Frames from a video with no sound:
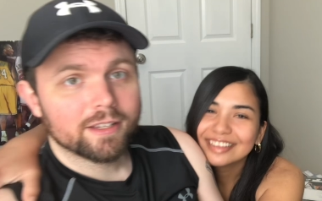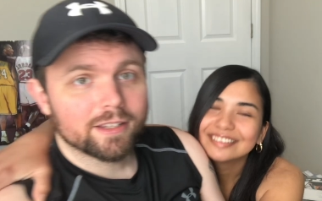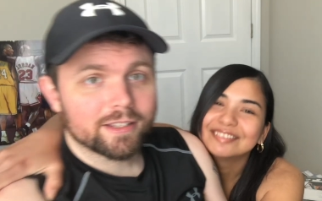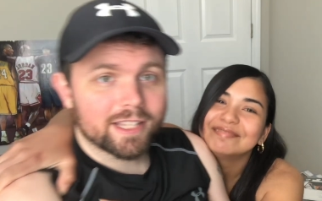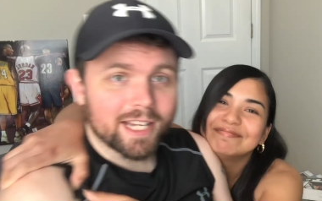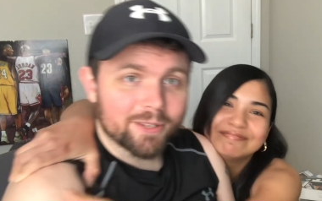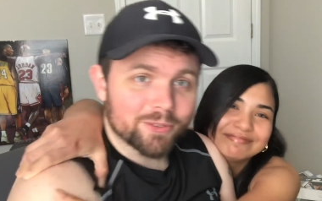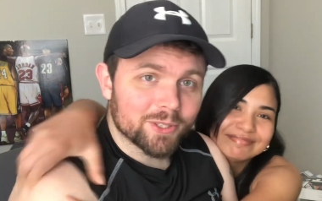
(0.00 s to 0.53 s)
Speaker 1: The
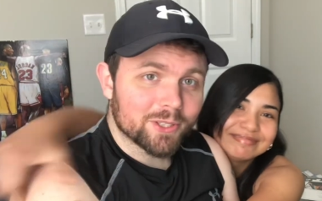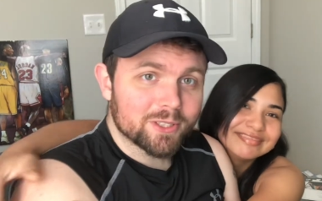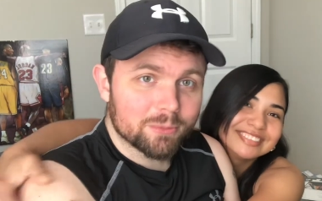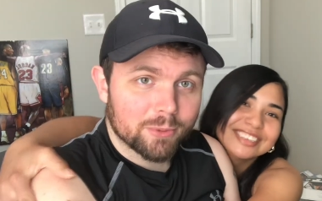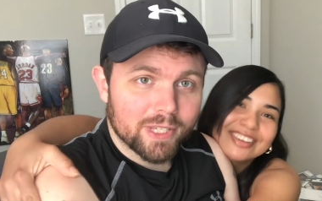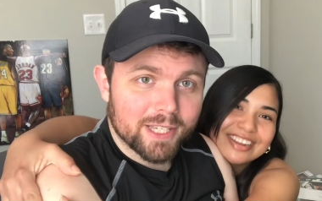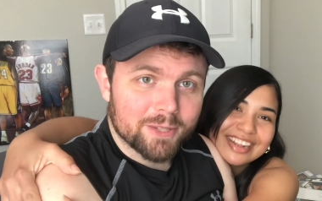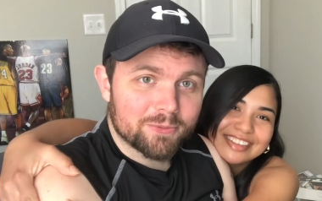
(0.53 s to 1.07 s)
Cavaliers
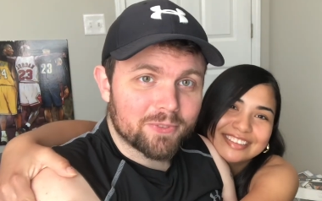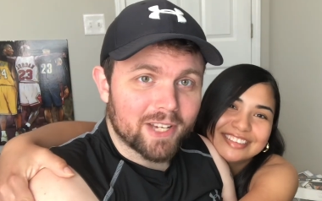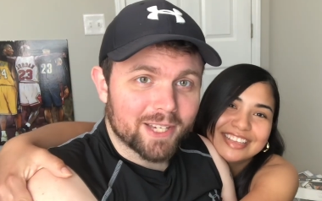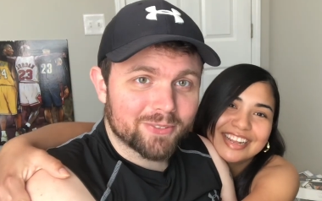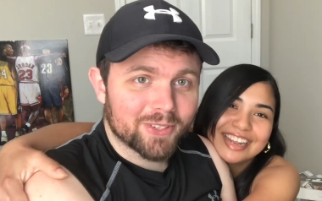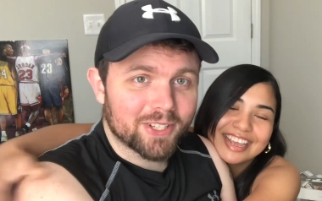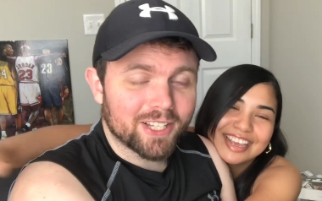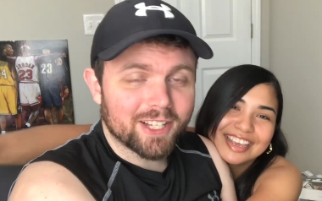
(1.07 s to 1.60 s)
play at
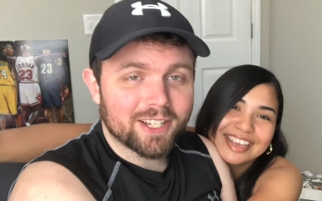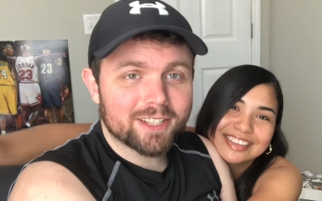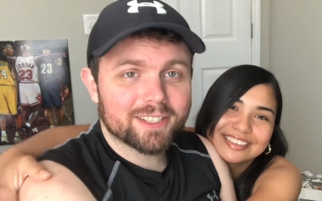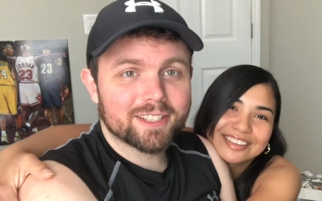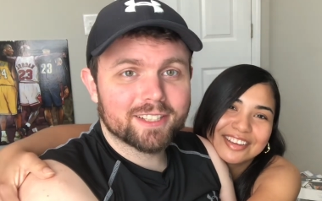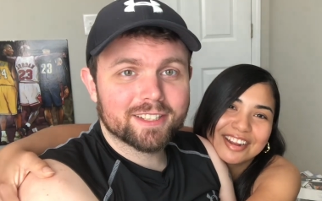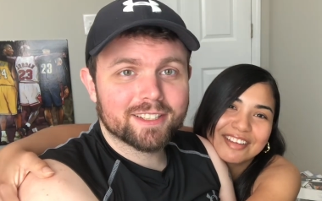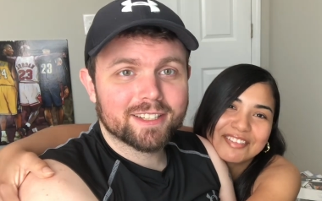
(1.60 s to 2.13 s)
five o'clock.
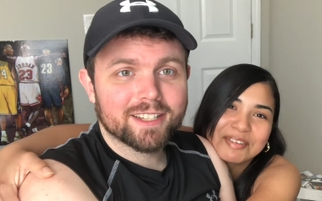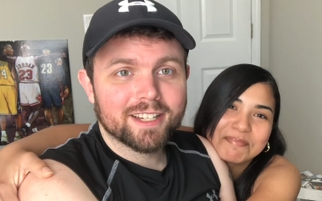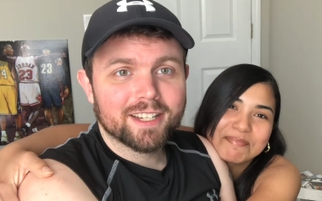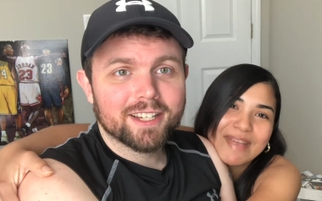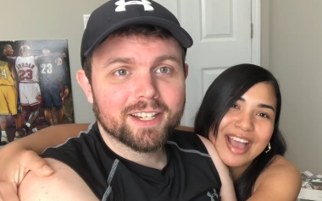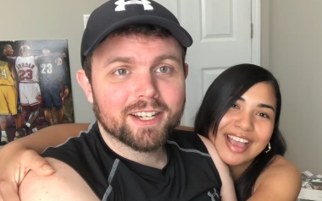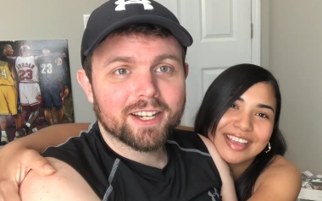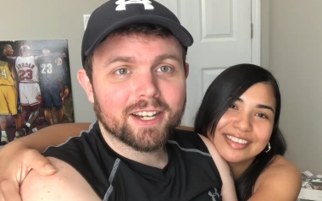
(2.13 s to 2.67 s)
It's
Speaker 2: gonna be
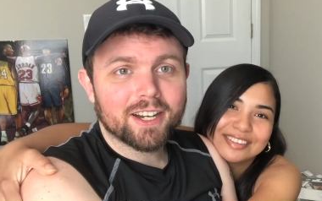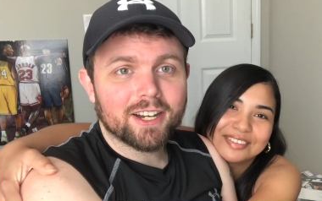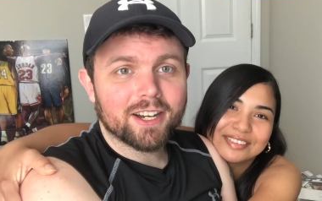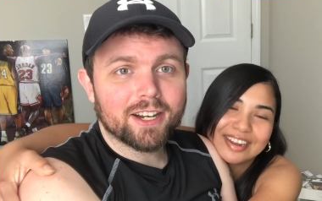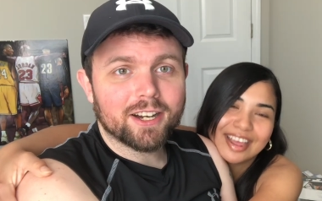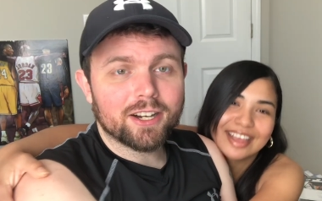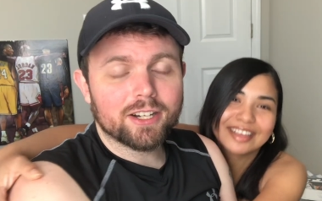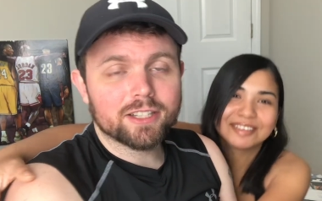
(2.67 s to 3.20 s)
mine
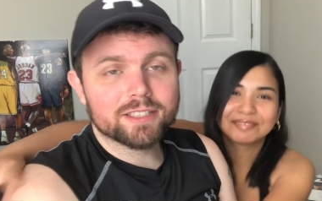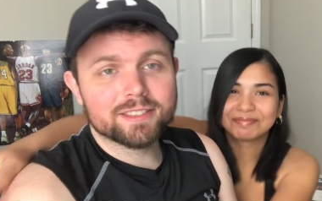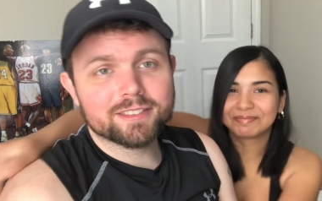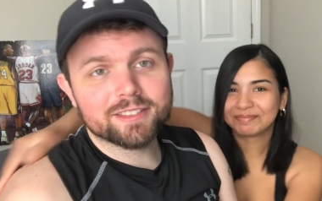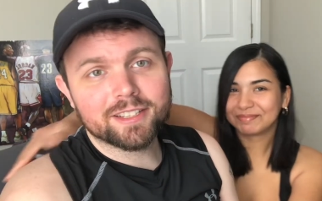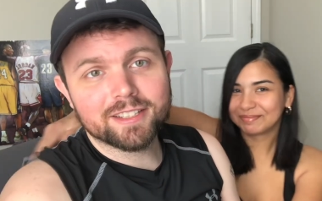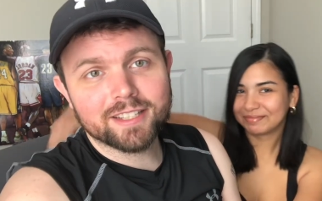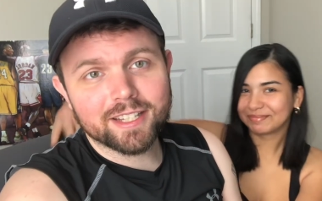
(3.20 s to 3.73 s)
tonight.
Speaker 1: On
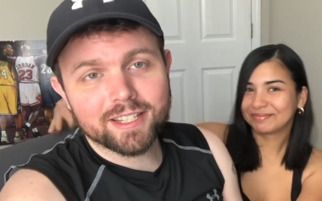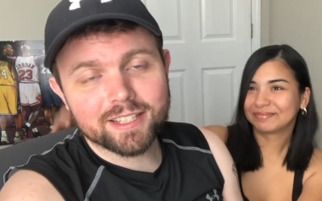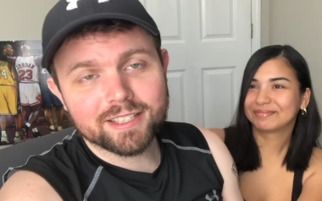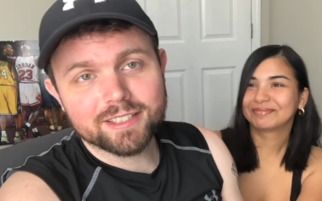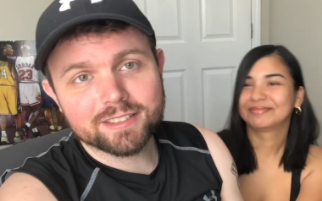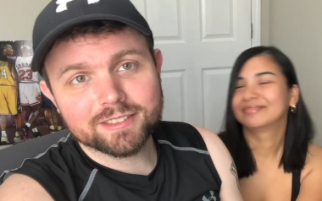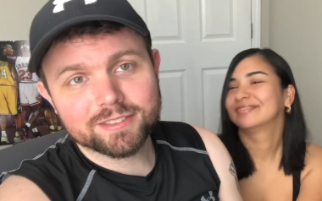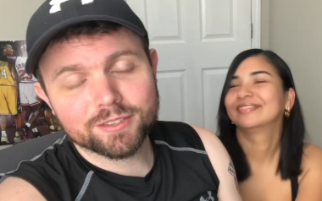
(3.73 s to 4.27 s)

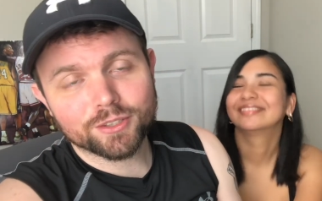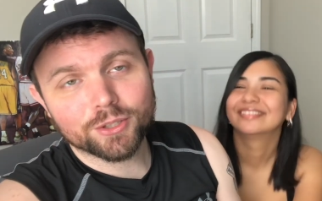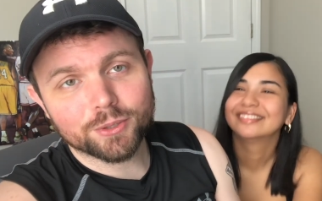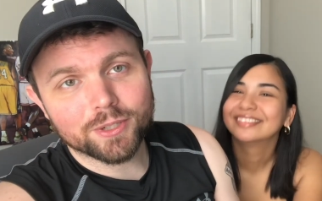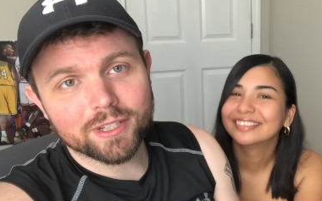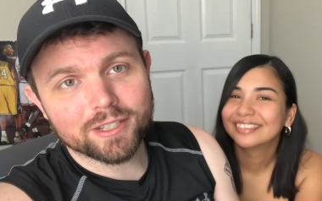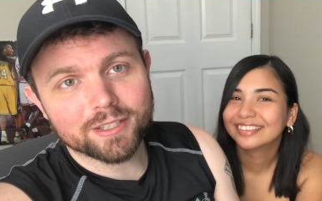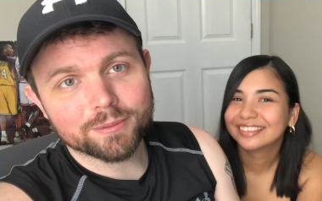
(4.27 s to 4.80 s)
Sunday,
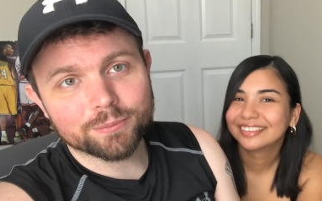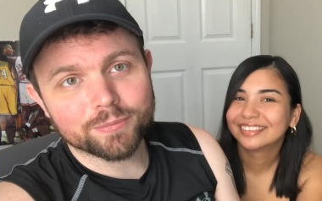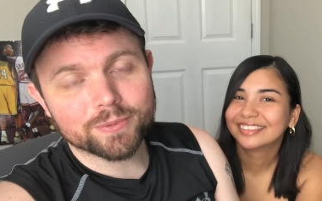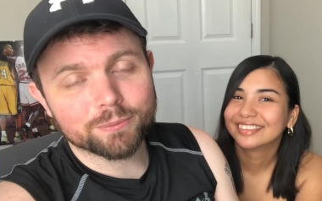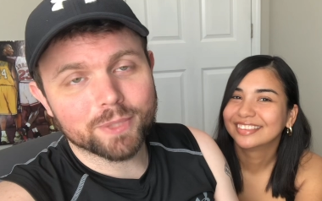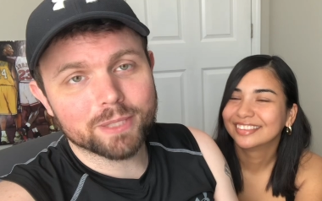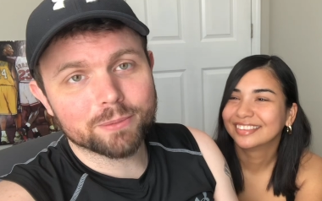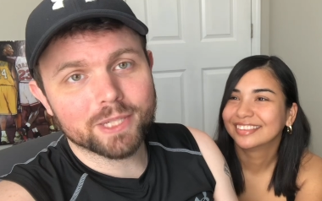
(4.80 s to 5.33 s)
so uh,
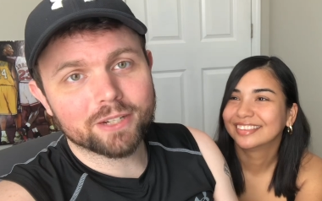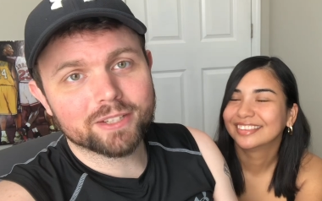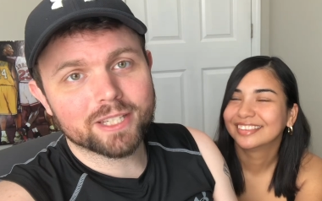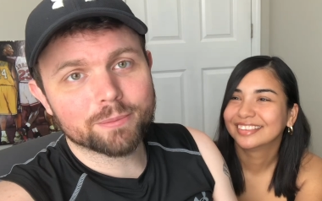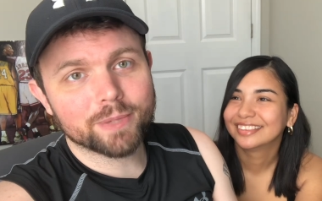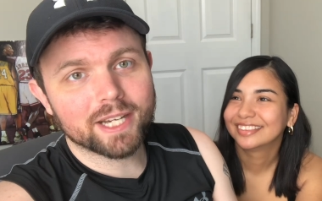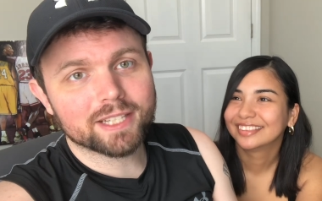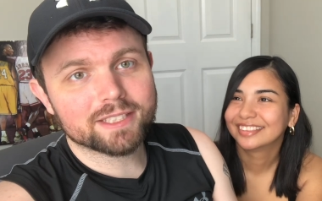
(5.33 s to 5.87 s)
maybe I'll
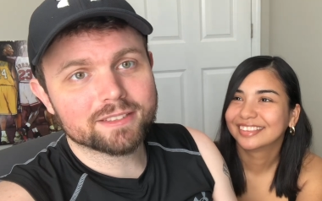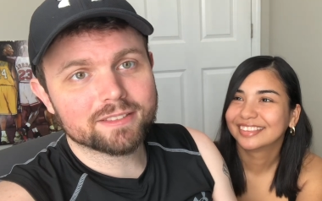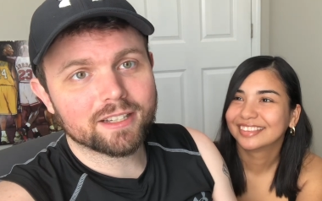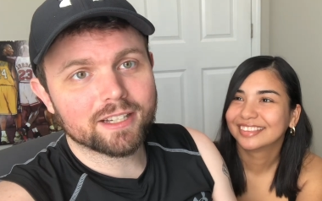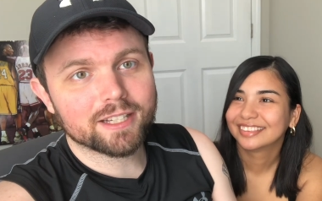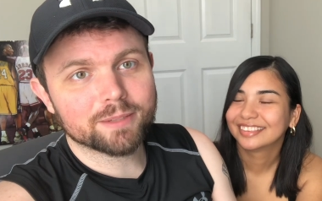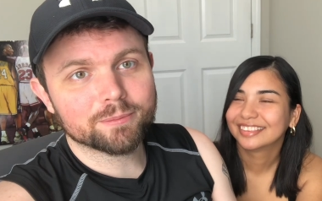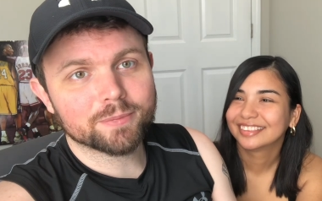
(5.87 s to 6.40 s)
get back in
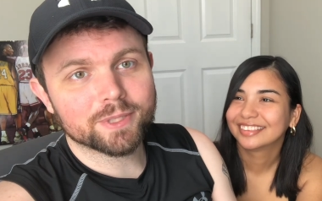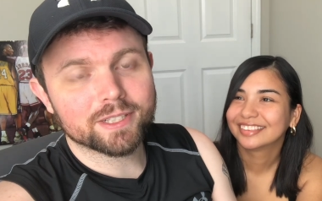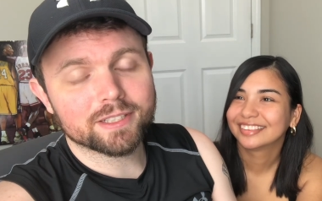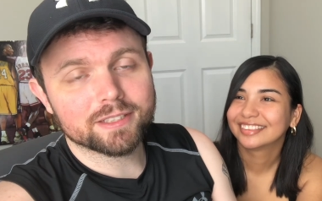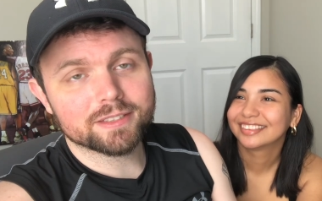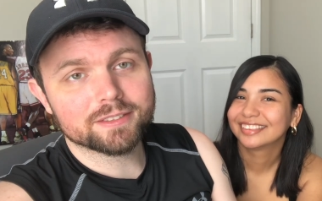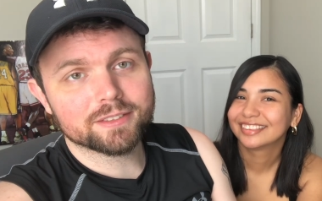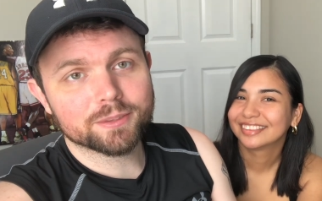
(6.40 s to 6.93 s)
time
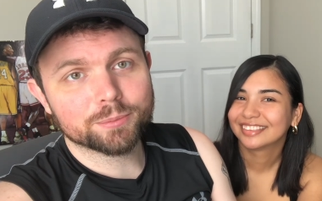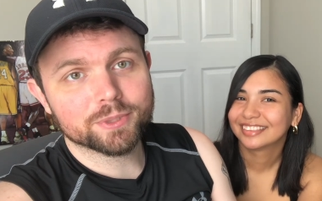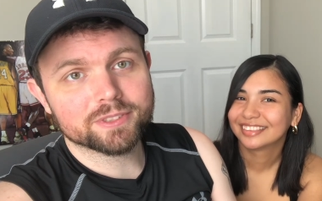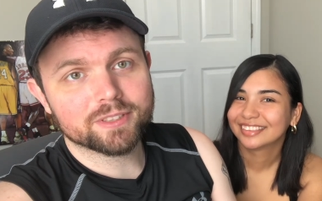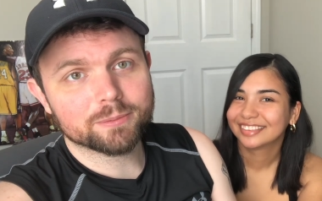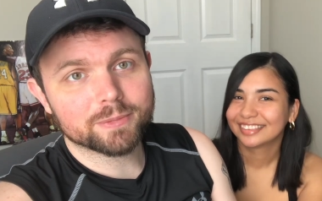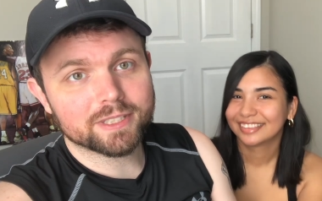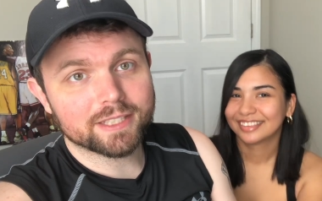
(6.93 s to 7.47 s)
uh, to put
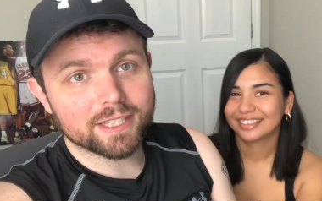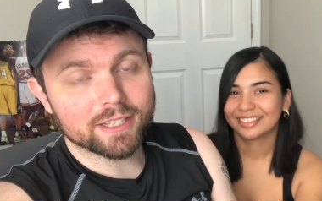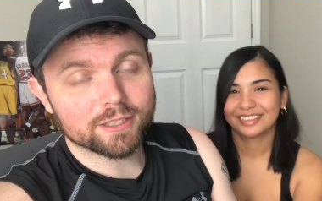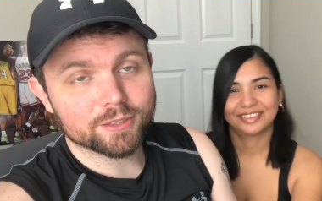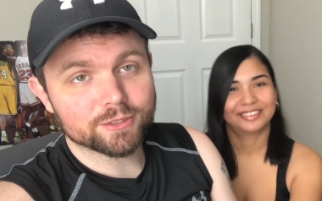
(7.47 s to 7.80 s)
something together.